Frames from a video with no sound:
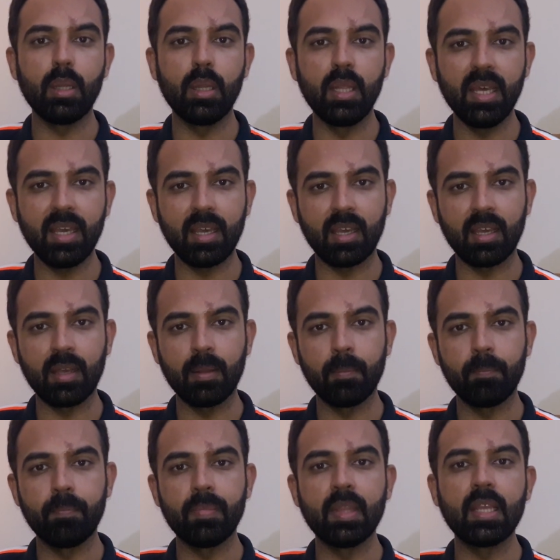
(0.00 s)
they,
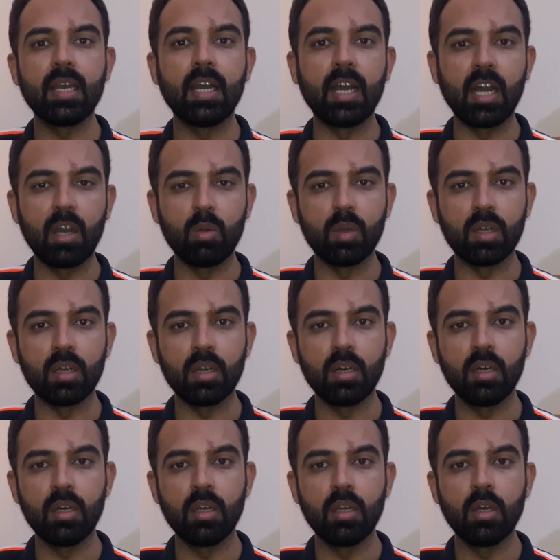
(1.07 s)
our,
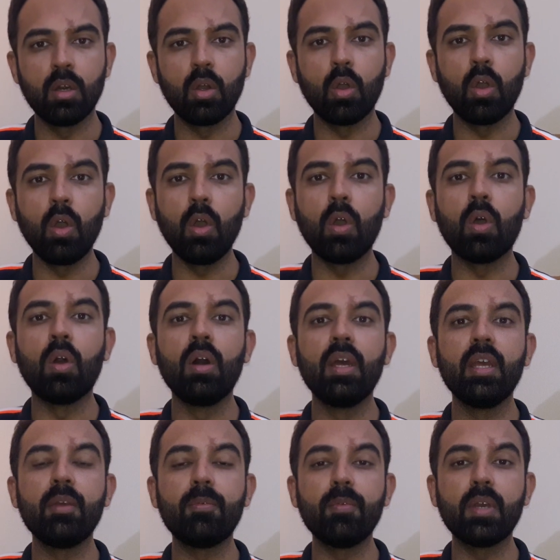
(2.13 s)
or
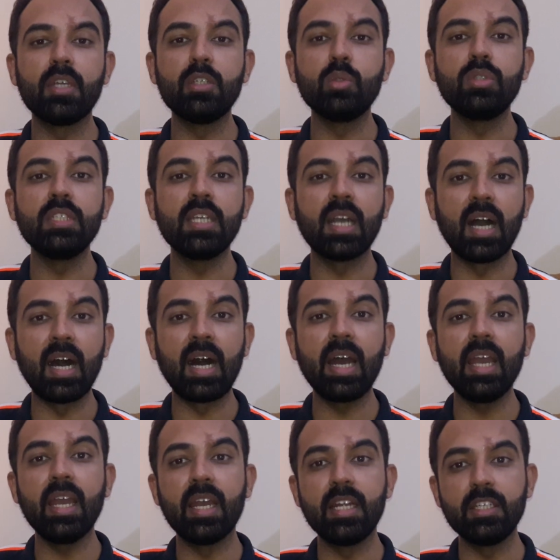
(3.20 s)
if we are using I
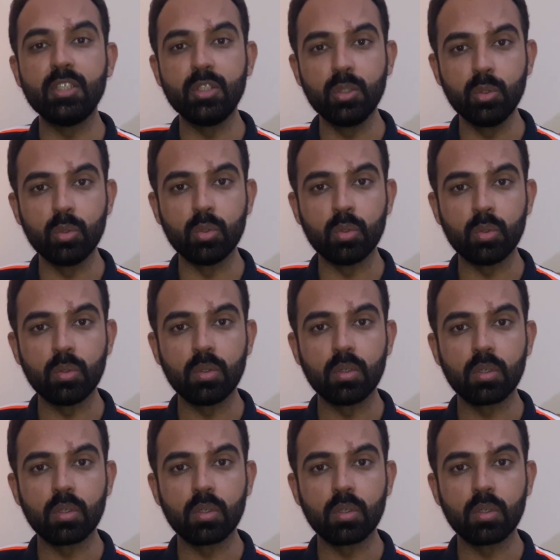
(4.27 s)
and you,